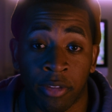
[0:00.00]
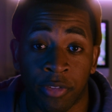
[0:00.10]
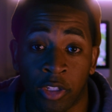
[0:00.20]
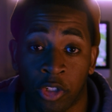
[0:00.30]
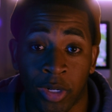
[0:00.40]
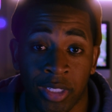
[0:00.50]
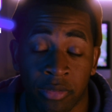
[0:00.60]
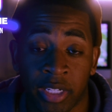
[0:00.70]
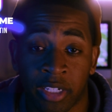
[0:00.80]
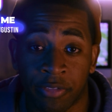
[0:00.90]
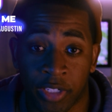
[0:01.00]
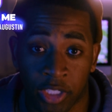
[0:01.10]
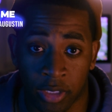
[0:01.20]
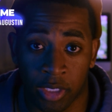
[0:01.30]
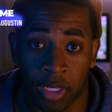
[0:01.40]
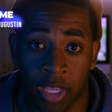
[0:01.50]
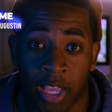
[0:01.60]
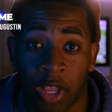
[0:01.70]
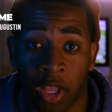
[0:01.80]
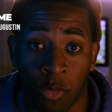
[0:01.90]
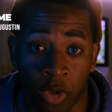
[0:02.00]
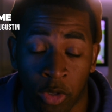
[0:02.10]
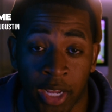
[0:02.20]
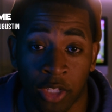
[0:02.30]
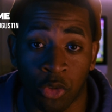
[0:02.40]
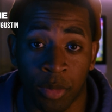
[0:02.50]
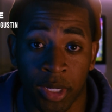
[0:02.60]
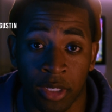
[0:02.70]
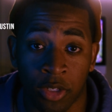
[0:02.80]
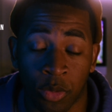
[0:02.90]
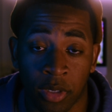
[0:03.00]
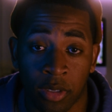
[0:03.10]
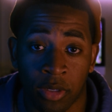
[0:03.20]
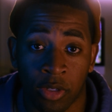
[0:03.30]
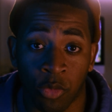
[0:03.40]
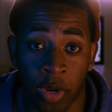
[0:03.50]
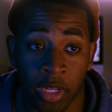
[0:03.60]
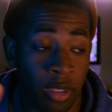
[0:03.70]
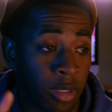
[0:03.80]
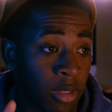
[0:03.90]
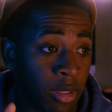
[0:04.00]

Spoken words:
the field aggressively and efficiently. We only got 2 minutes to do it. Ready?